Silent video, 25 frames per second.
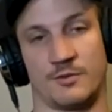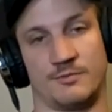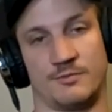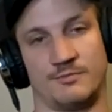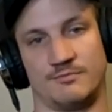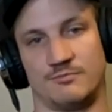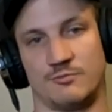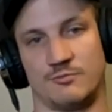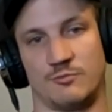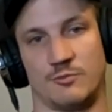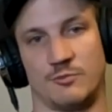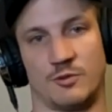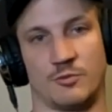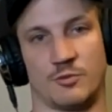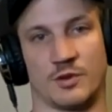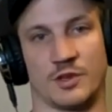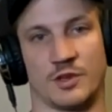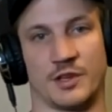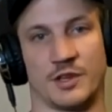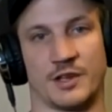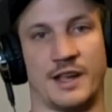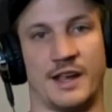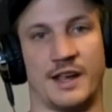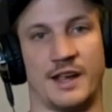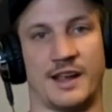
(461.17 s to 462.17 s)
we're
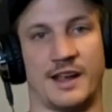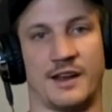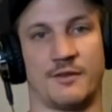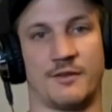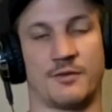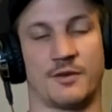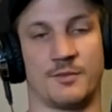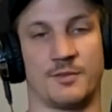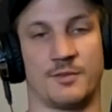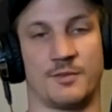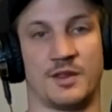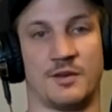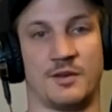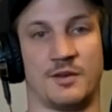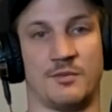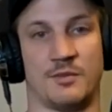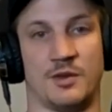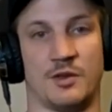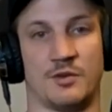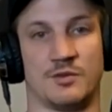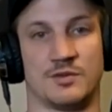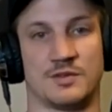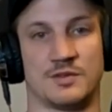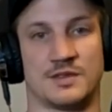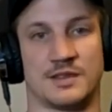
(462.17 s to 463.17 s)
looking at it from the immune
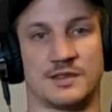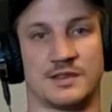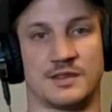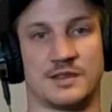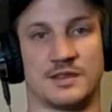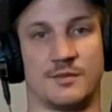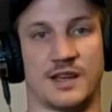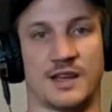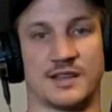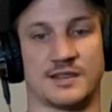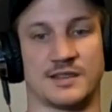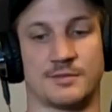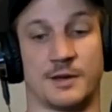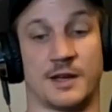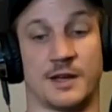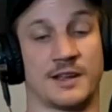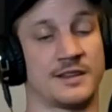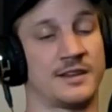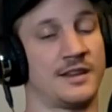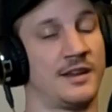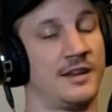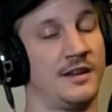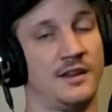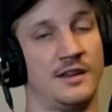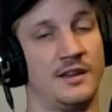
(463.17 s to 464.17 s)
system aspect,
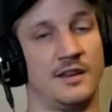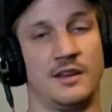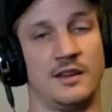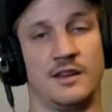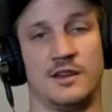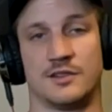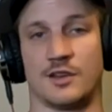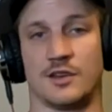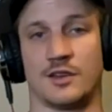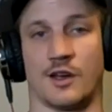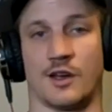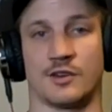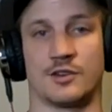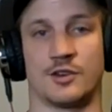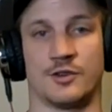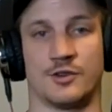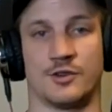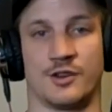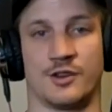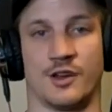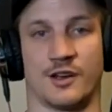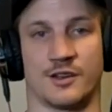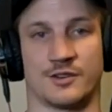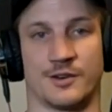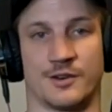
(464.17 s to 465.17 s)
talk to your
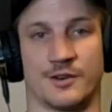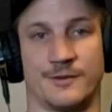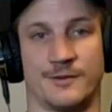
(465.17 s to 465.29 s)
doctor.